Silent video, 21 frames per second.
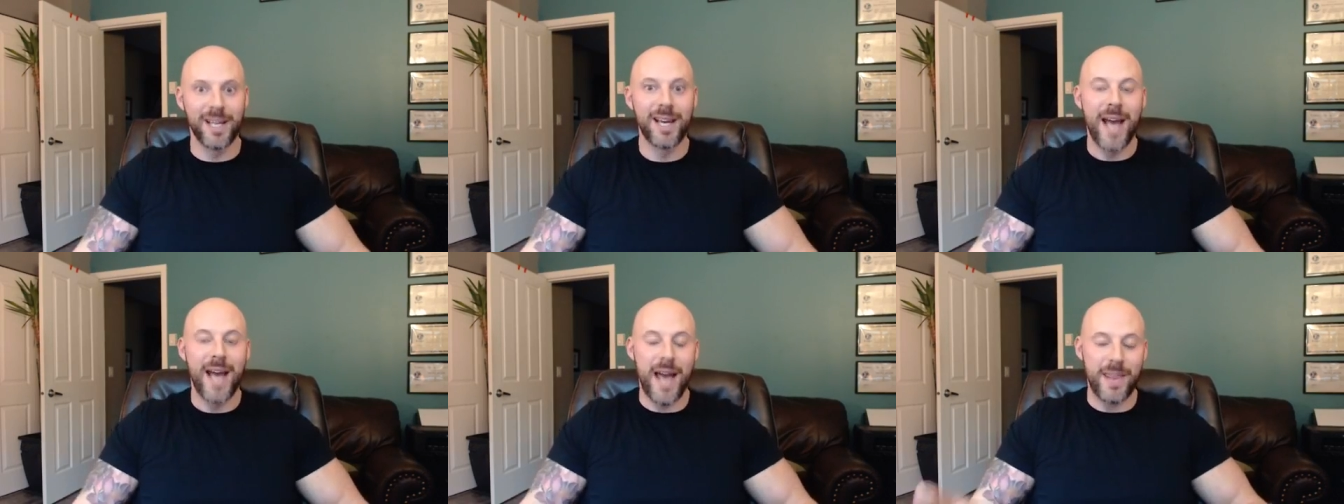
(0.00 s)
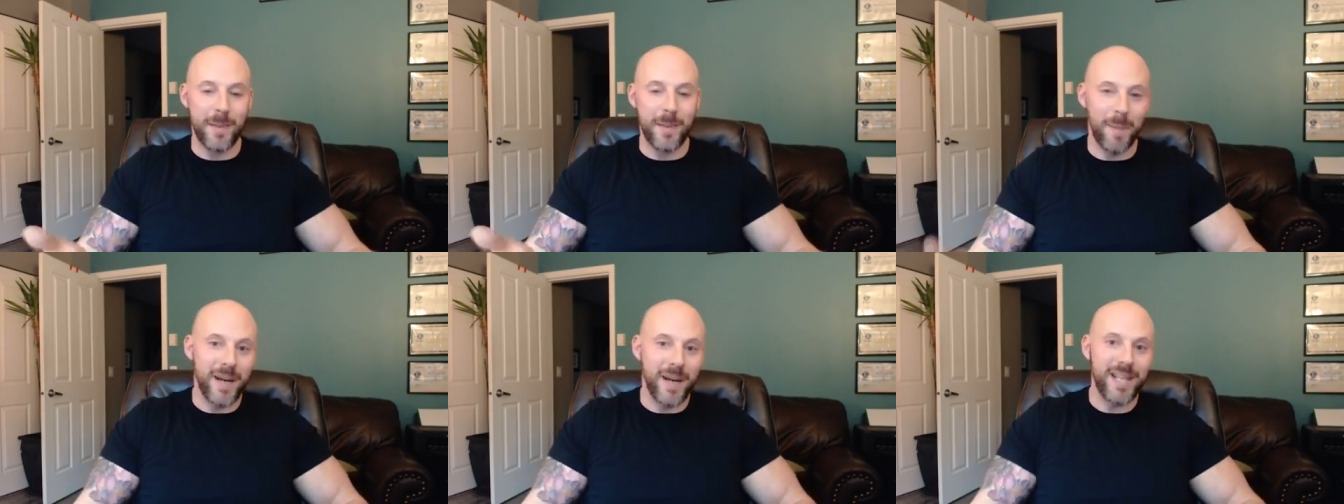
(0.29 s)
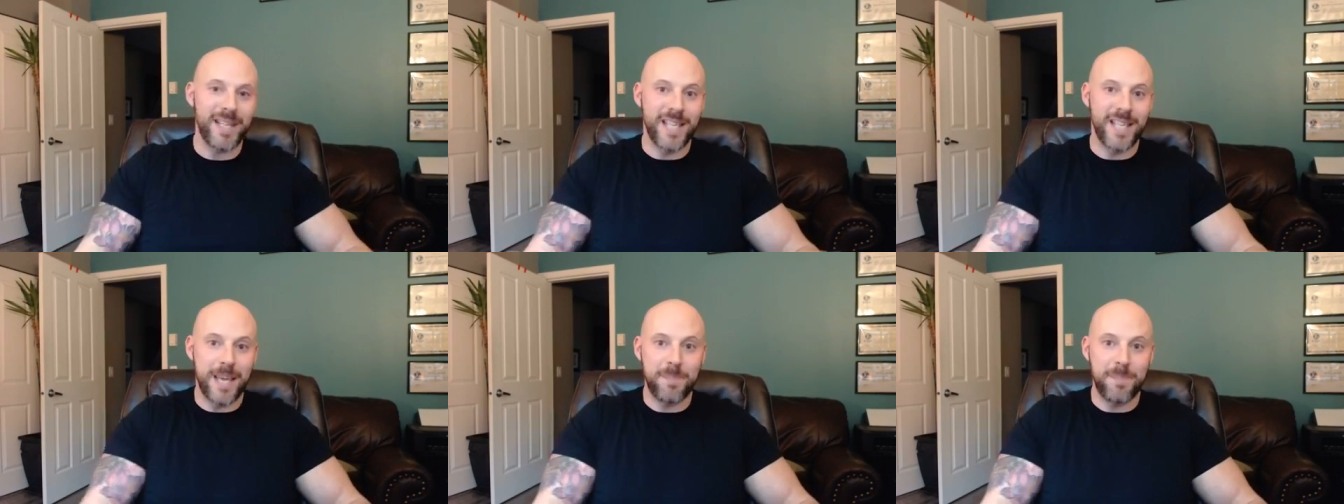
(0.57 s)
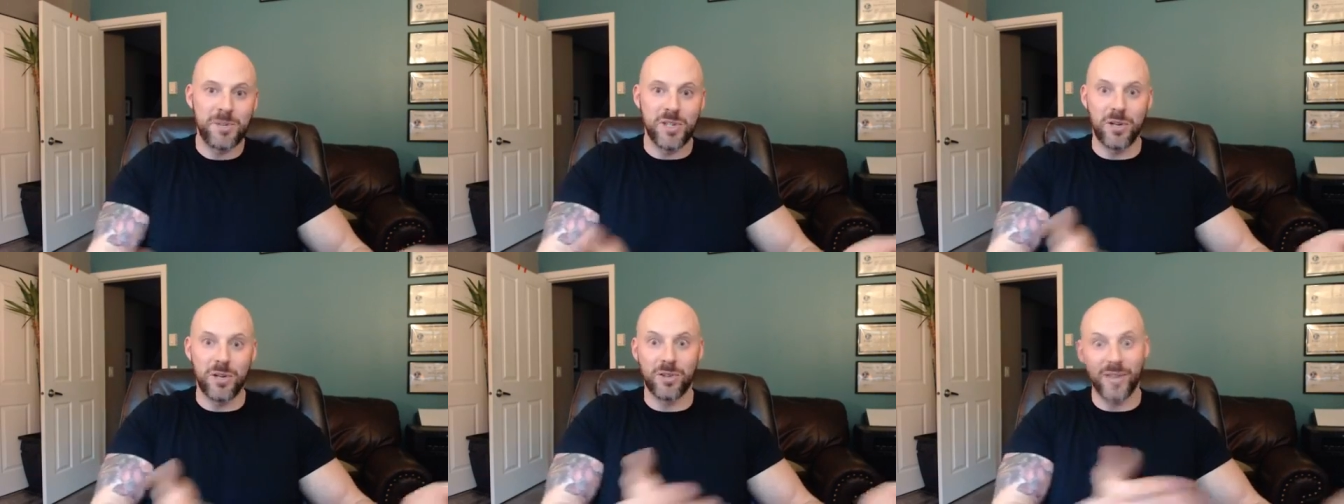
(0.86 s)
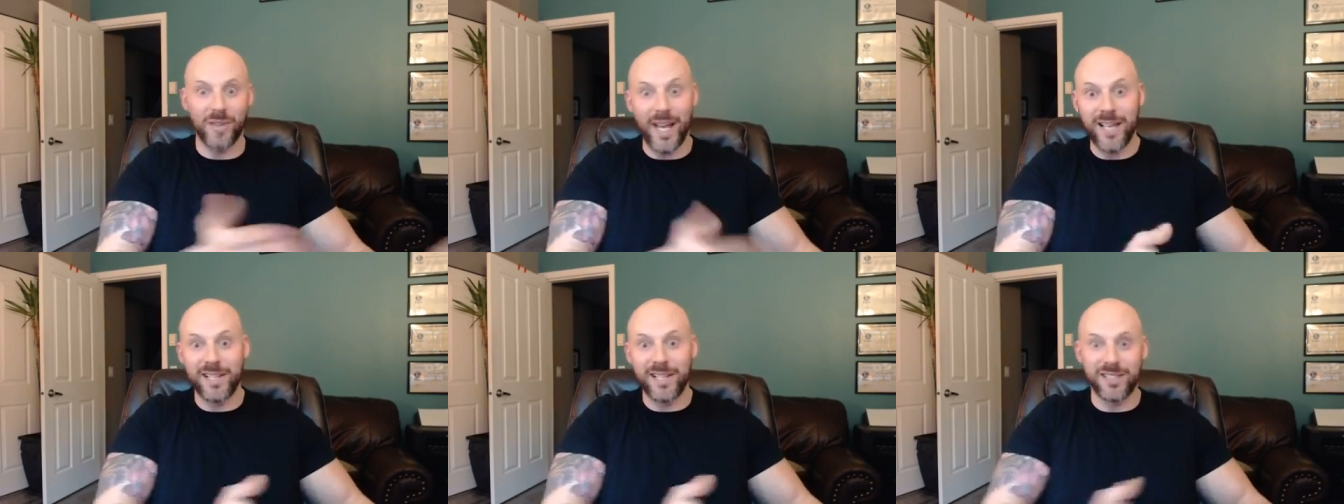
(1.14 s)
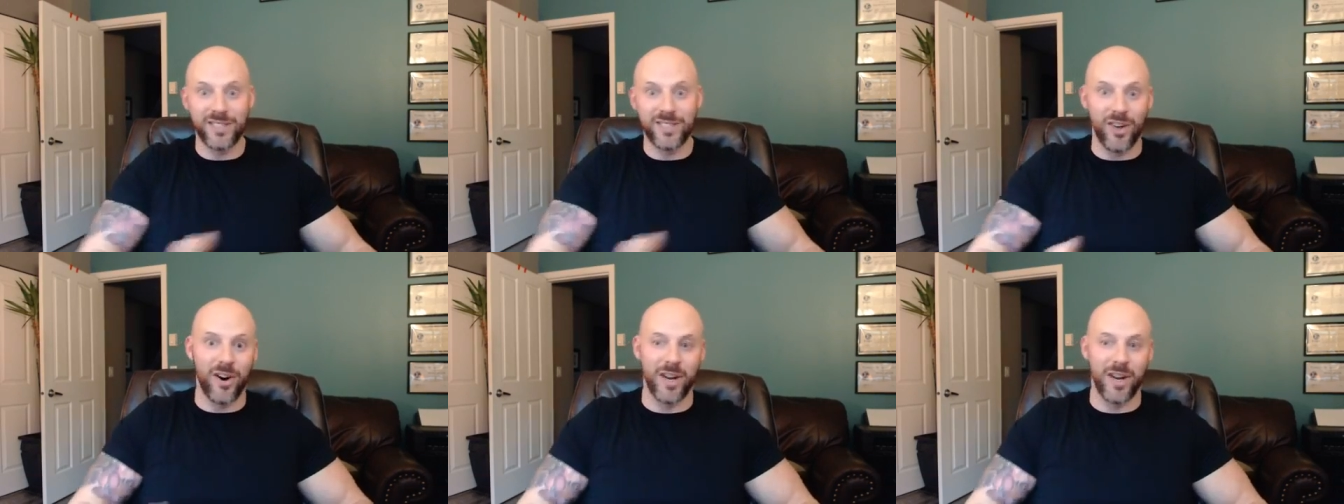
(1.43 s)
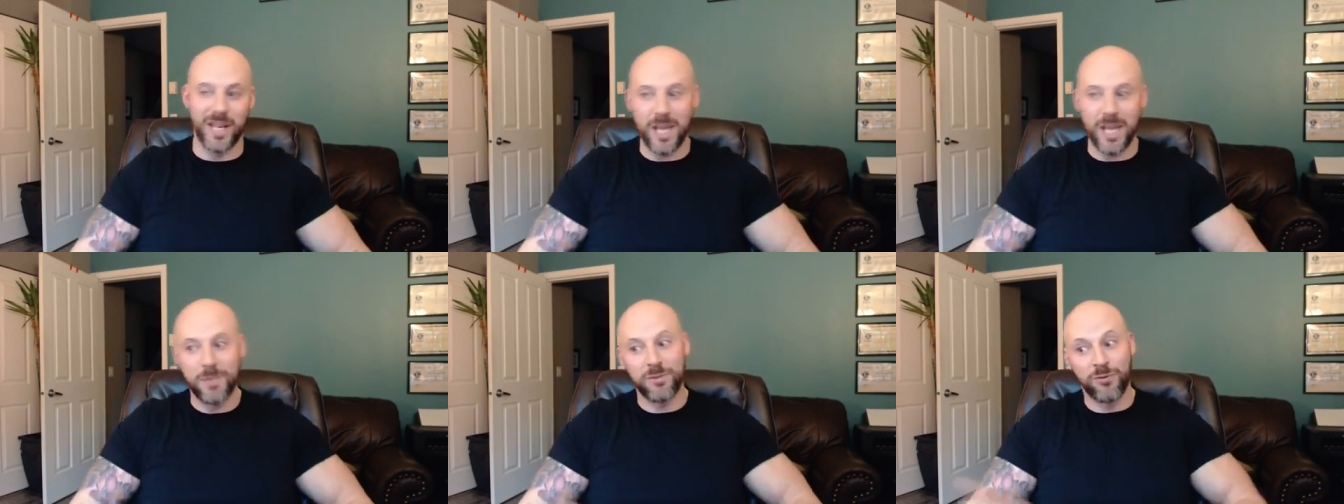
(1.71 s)
and the money keeps your lights on.
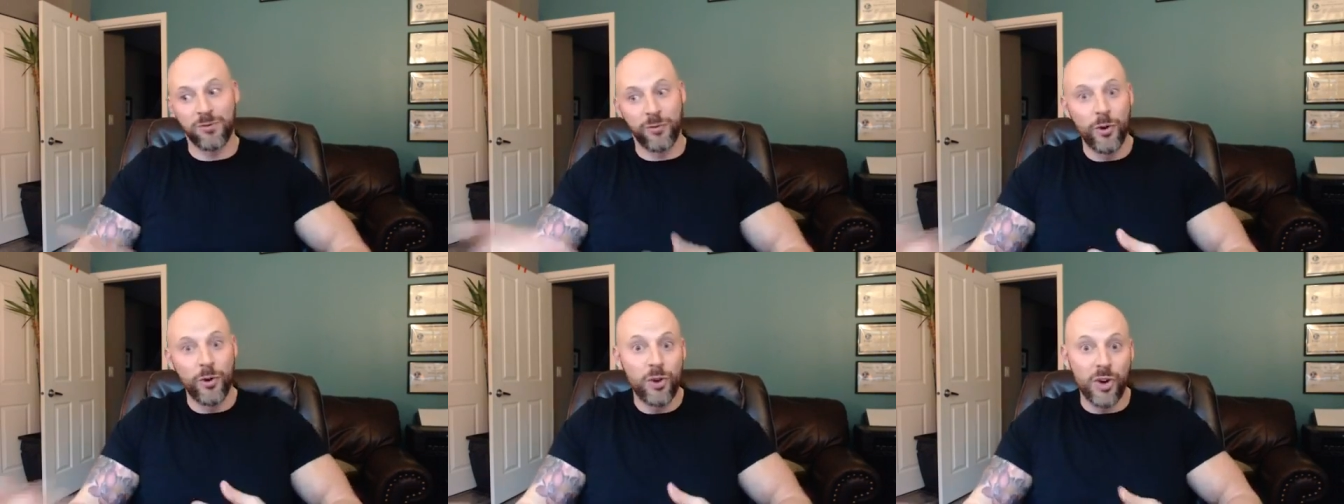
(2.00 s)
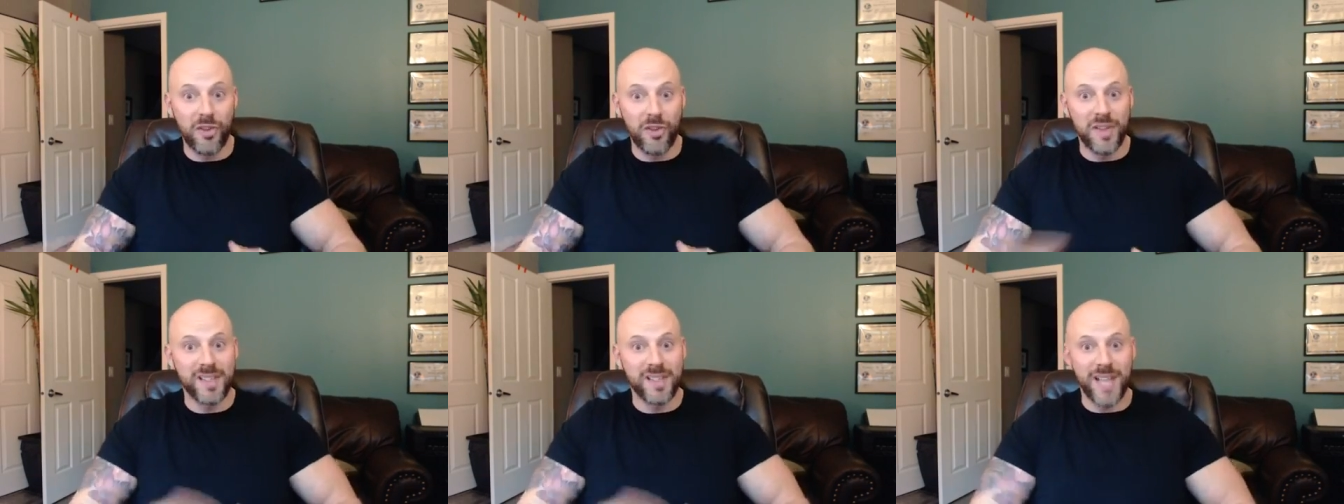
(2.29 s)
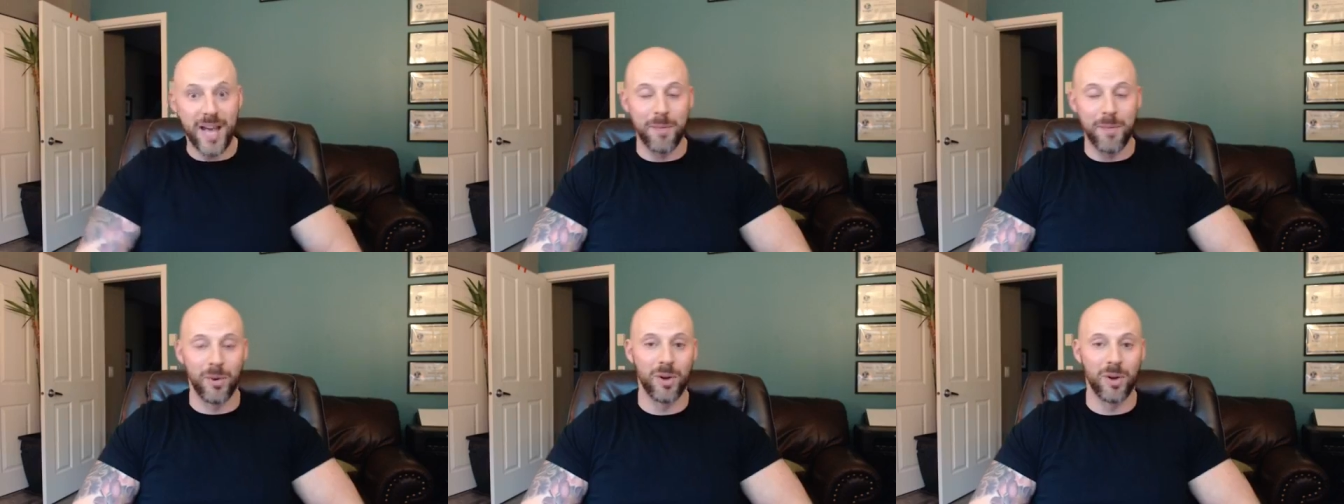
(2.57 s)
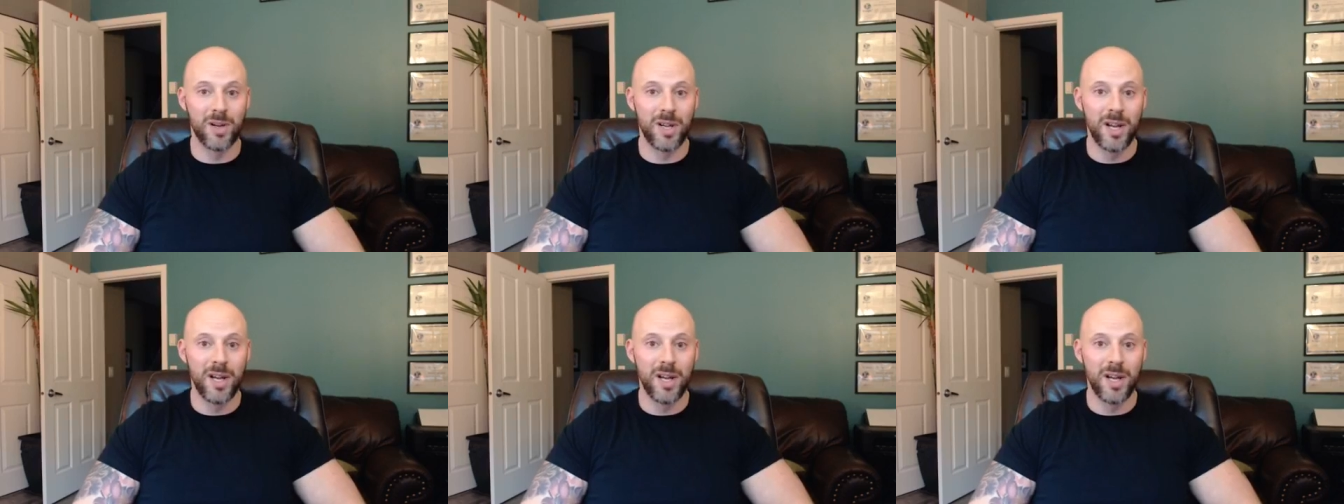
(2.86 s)
It keeps food on the table.